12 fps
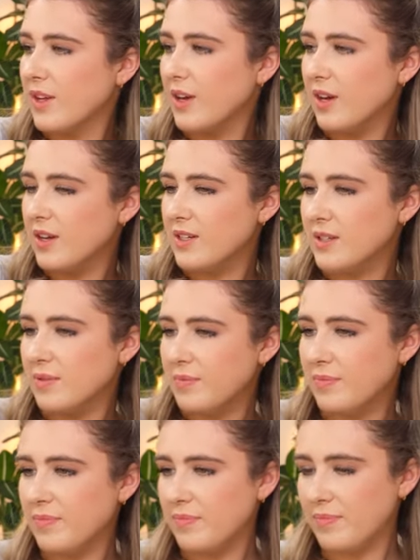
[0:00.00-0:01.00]

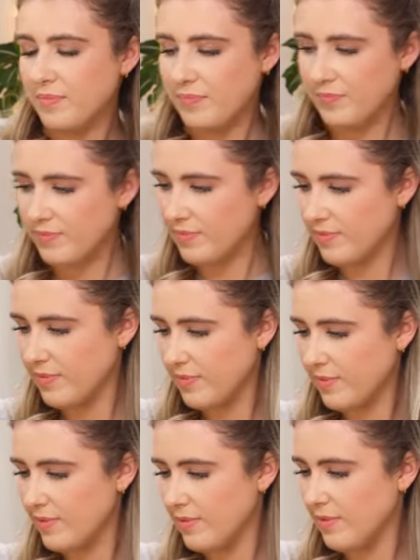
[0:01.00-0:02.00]

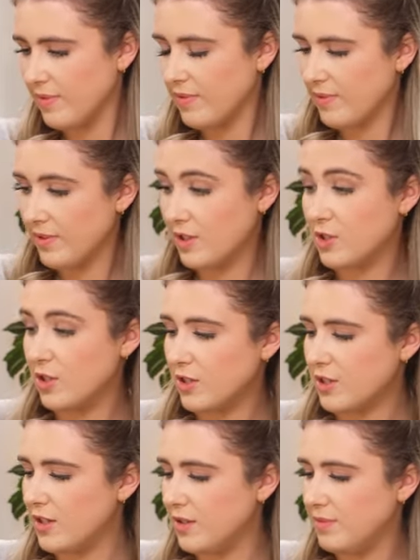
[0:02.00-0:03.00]

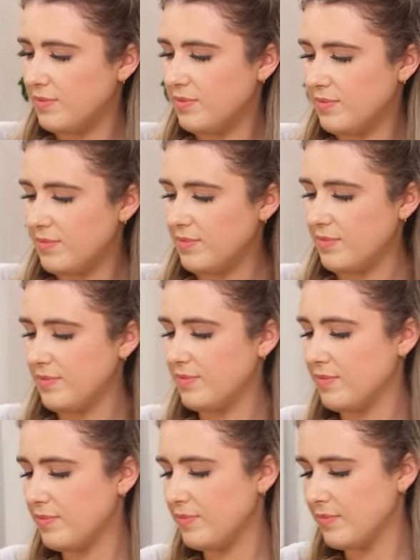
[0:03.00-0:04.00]

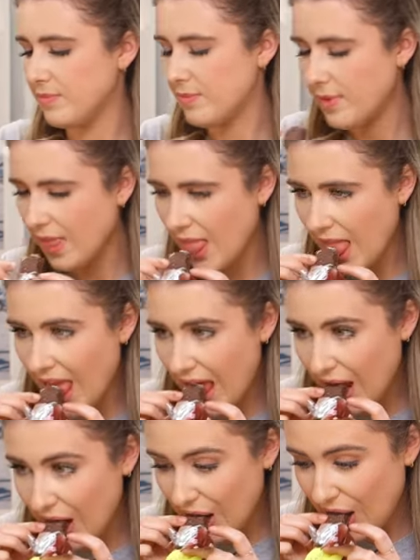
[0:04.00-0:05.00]
The person shown says nothing.